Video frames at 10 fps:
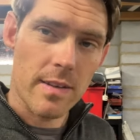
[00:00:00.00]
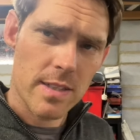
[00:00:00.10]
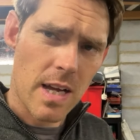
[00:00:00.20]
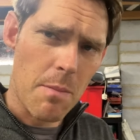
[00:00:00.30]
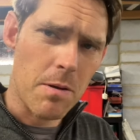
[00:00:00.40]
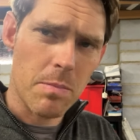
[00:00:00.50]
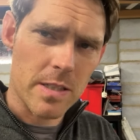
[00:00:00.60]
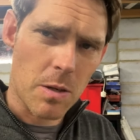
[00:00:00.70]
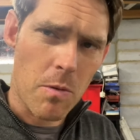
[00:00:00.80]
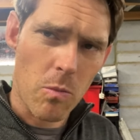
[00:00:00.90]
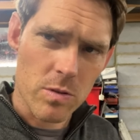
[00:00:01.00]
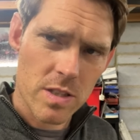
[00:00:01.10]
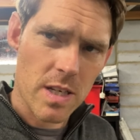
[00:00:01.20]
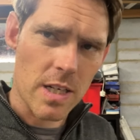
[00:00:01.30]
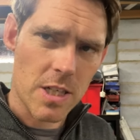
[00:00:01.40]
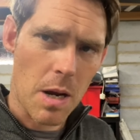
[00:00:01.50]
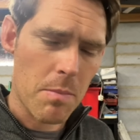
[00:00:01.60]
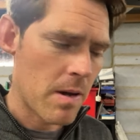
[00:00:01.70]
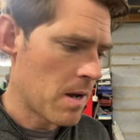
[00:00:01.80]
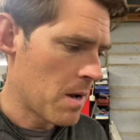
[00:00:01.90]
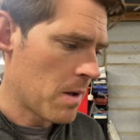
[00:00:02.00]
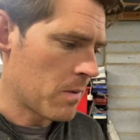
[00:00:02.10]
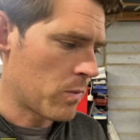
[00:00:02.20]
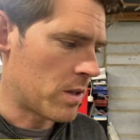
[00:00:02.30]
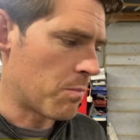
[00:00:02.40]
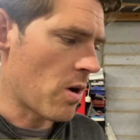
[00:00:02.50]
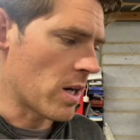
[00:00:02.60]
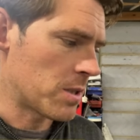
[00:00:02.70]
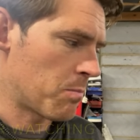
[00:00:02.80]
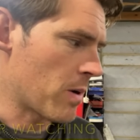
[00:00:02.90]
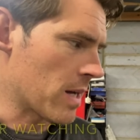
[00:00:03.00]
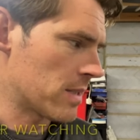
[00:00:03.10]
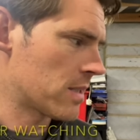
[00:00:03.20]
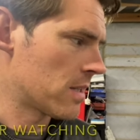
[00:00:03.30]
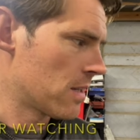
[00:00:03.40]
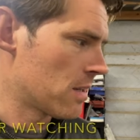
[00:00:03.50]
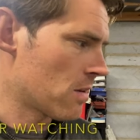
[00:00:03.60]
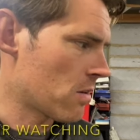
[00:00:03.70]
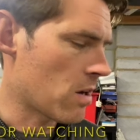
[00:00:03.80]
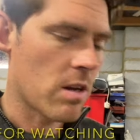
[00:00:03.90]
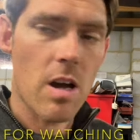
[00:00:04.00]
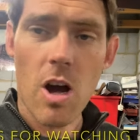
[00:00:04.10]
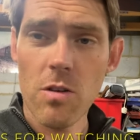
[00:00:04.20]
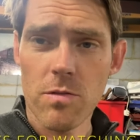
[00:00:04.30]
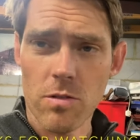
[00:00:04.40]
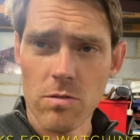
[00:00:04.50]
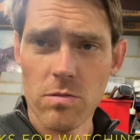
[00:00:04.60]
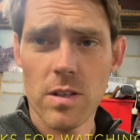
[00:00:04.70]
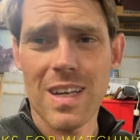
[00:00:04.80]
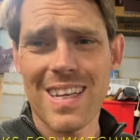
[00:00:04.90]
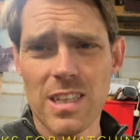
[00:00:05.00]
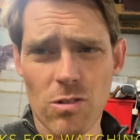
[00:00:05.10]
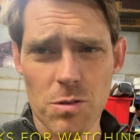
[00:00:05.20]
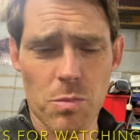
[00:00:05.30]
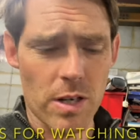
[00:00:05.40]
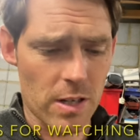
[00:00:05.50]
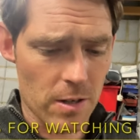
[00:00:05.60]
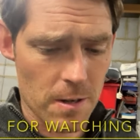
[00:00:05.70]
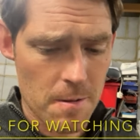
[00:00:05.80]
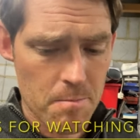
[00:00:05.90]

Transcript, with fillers: There's a couple of bits I might want to touch up with the brush, but overall it looks pretty good.